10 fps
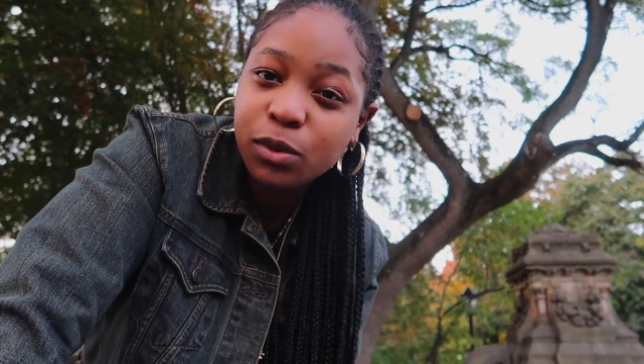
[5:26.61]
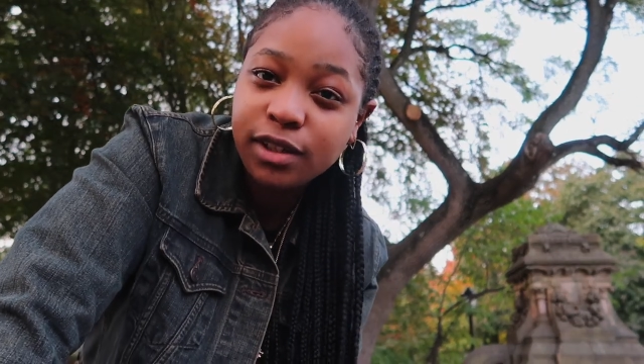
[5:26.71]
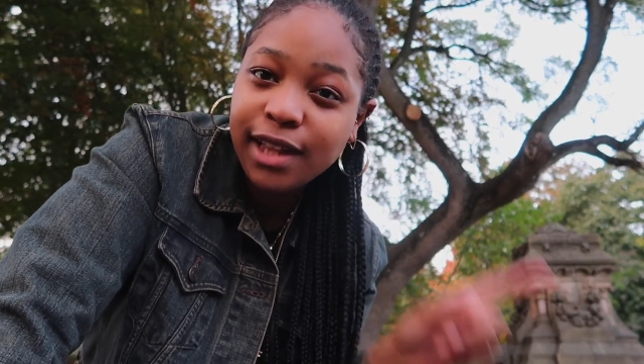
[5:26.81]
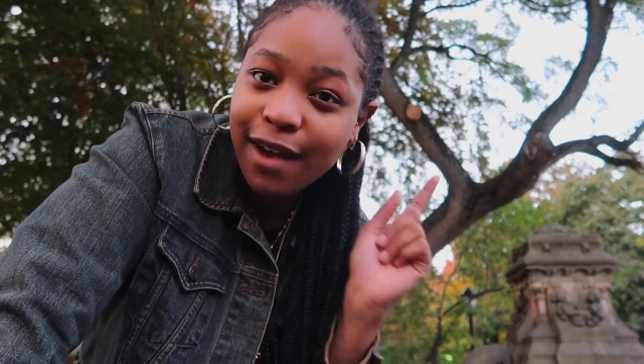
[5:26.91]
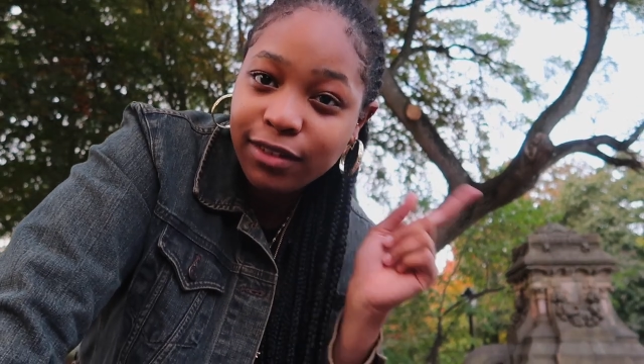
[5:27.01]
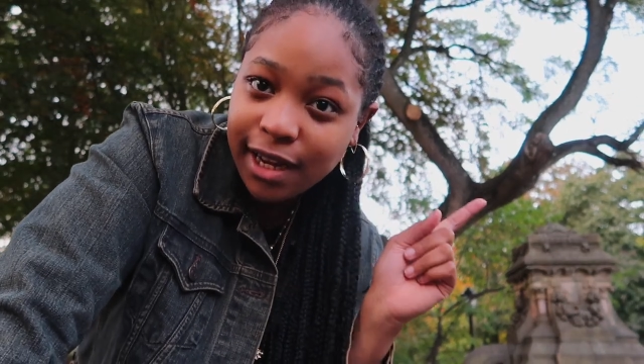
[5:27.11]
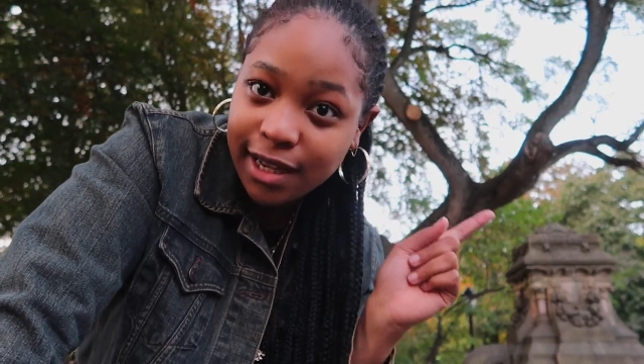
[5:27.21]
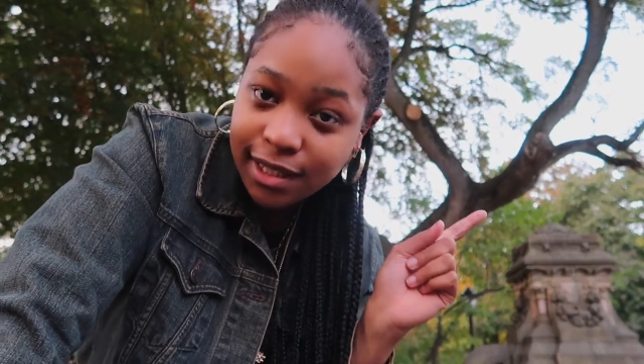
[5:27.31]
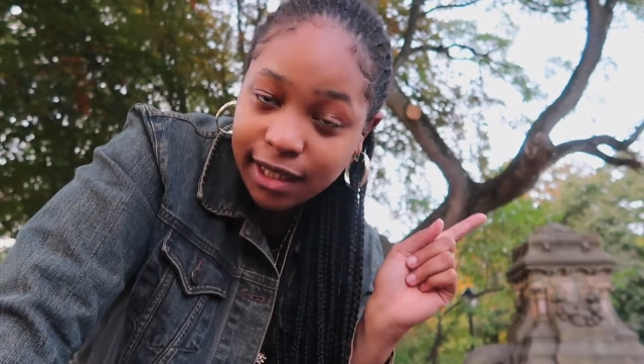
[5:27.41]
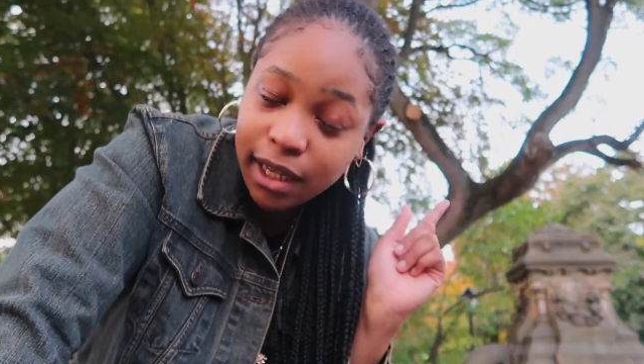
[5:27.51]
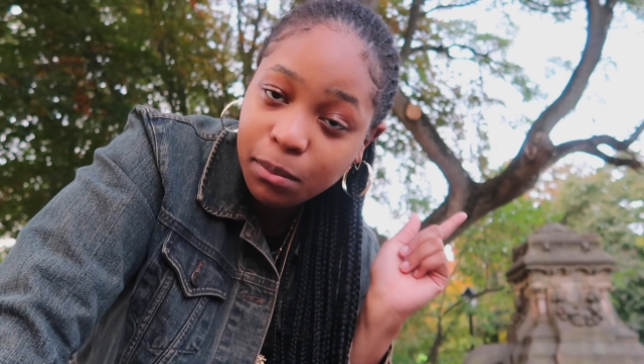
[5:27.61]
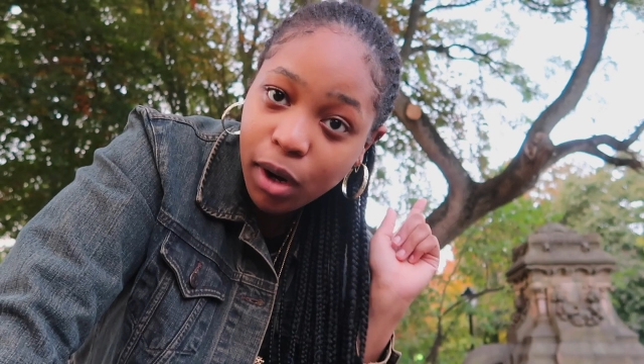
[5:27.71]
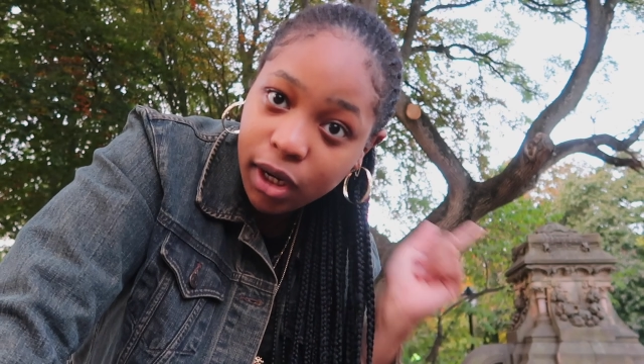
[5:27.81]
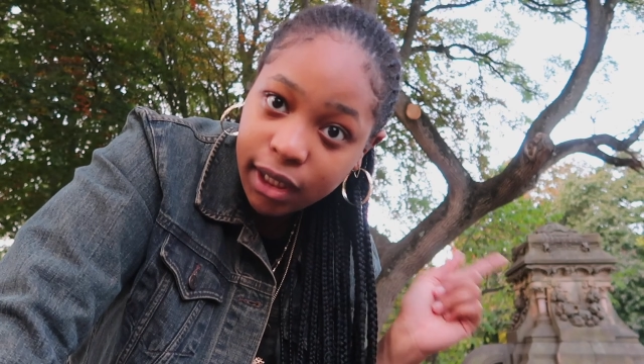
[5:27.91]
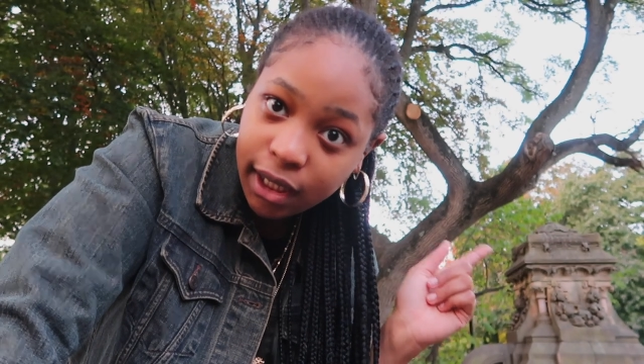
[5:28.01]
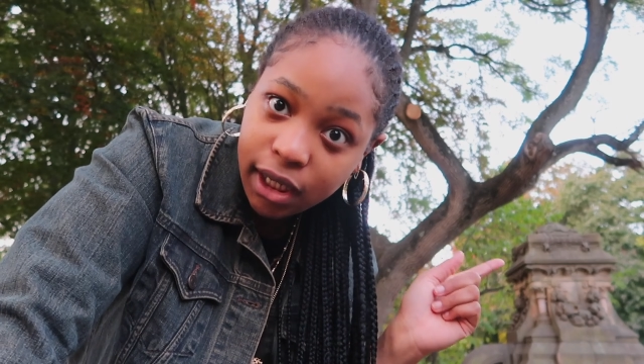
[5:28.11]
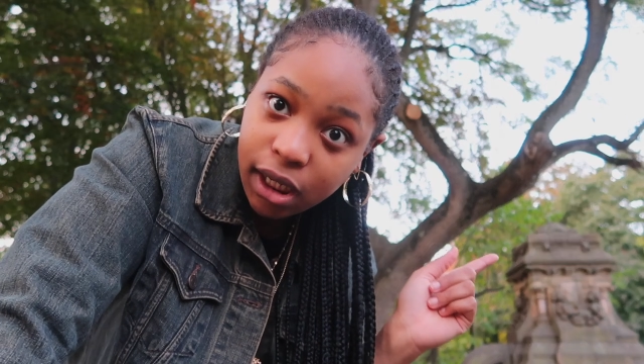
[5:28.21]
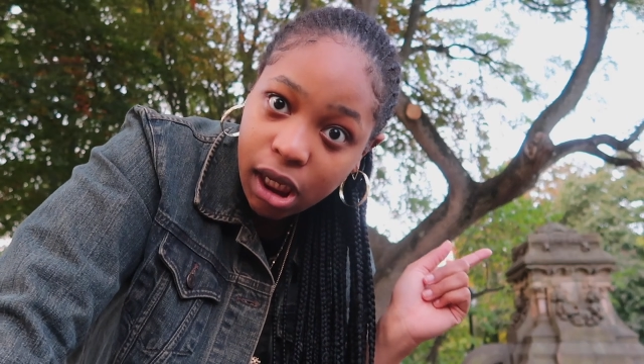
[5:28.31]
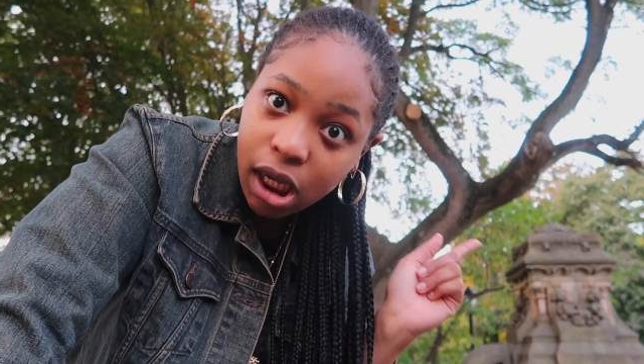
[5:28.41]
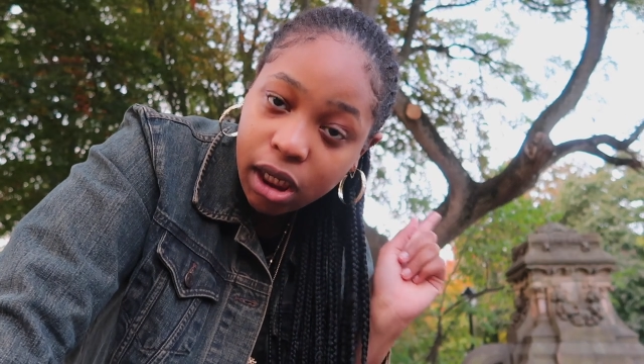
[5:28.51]
which is Advertising and
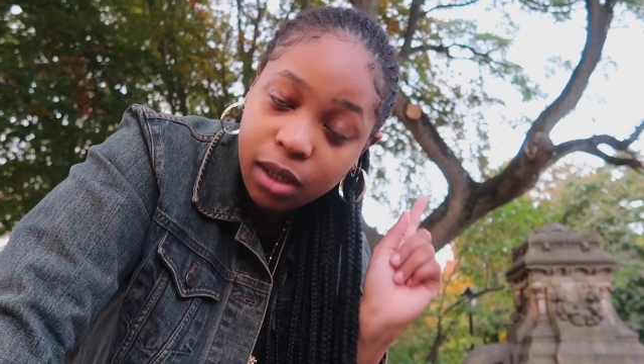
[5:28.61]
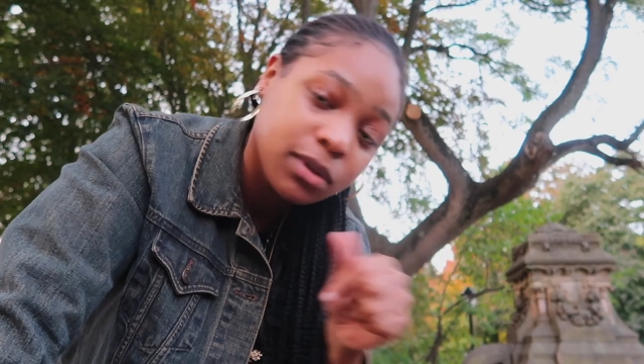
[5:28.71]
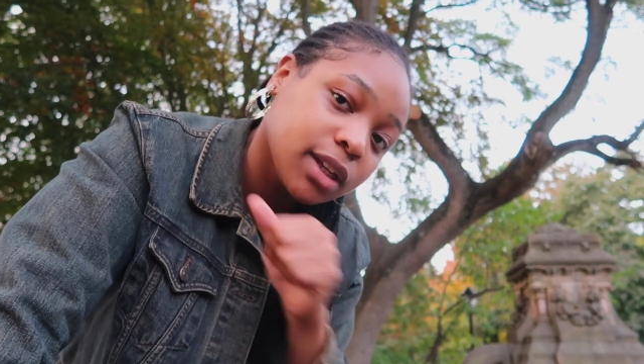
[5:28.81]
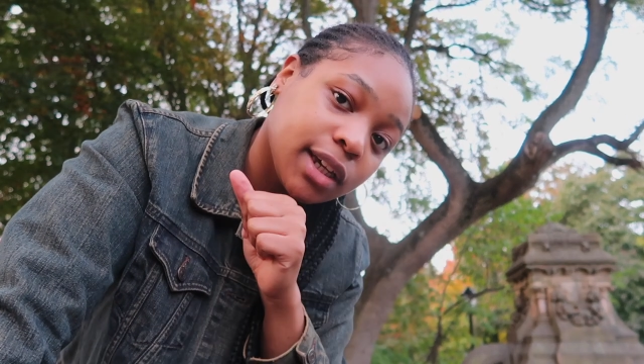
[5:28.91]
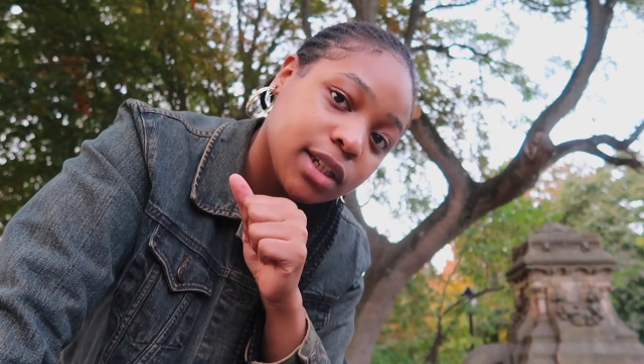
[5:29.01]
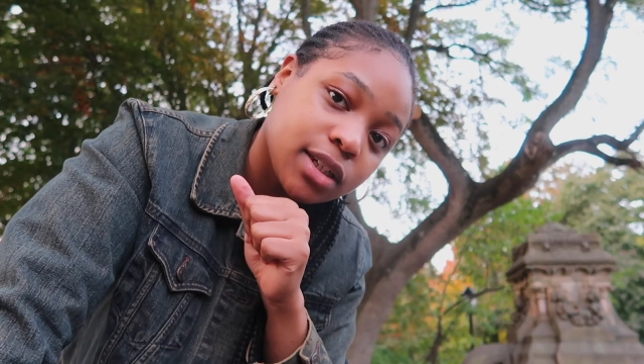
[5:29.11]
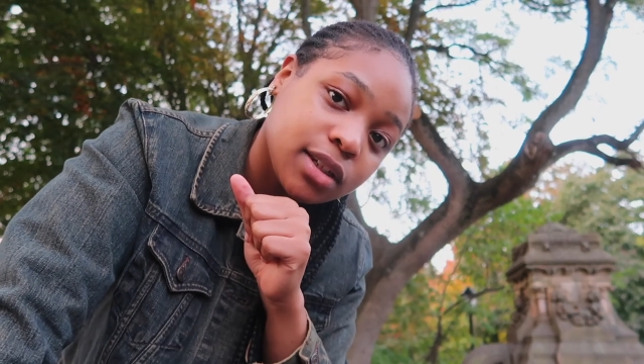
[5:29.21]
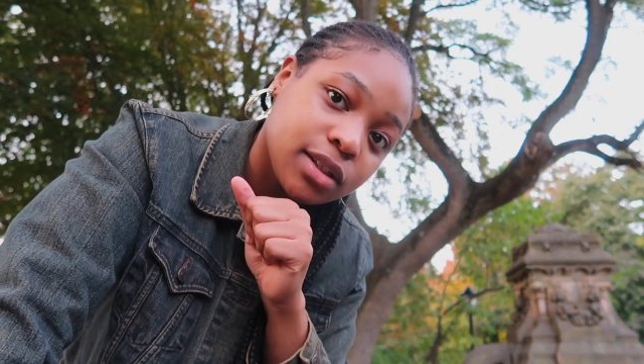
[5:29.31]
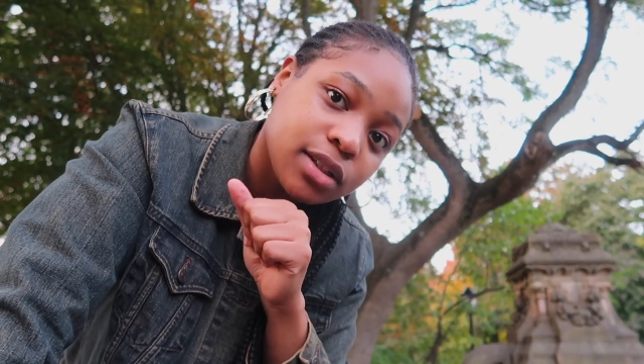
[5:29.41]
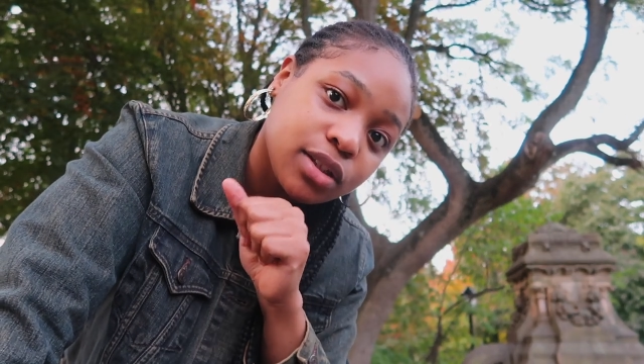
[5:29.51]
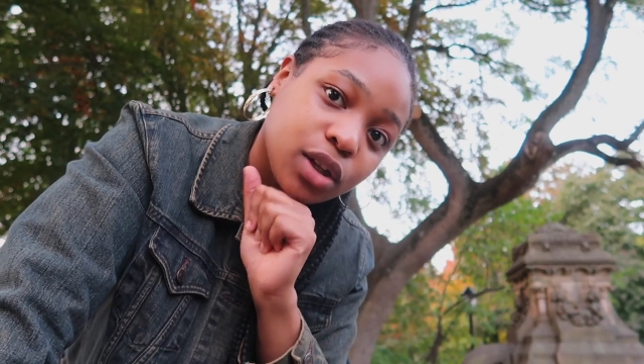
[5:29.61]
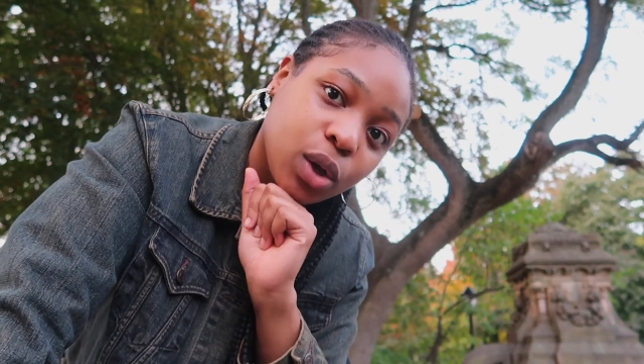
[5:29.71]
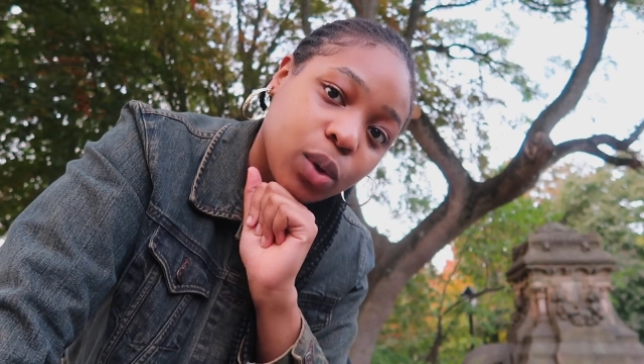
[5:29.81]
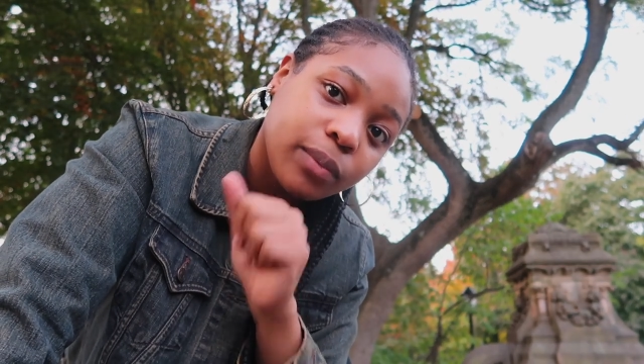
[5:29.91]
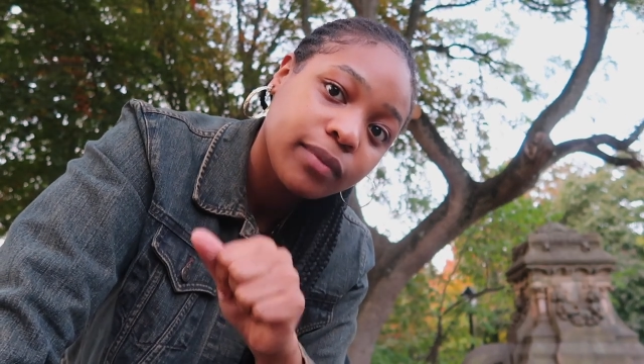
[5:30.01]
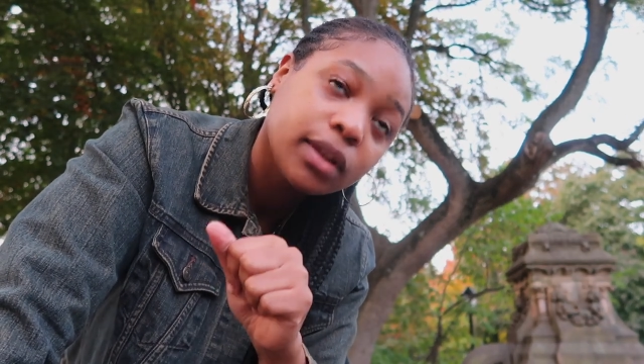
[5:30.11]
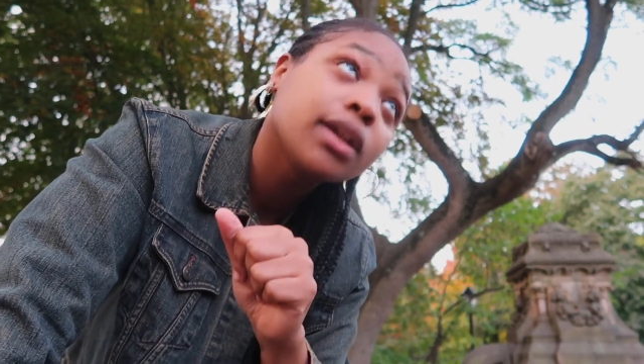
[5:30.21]
Marketing Communications. Please so. Don't do